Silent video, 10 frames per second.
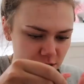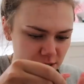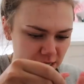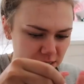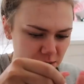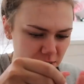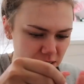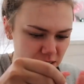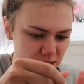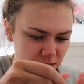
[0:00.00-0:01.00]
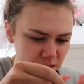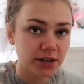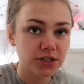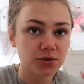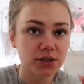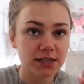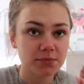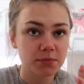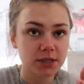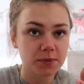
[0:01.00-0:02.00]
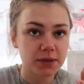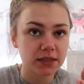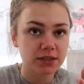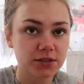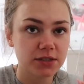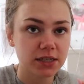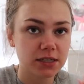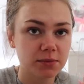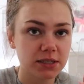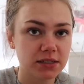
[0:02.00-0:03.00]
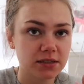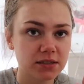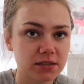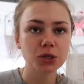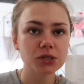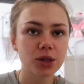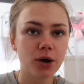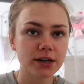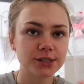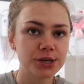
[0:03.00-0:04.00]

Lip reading: 2 centimeters. Pretty sure that is much bigger than 2 centimeters. Looks like a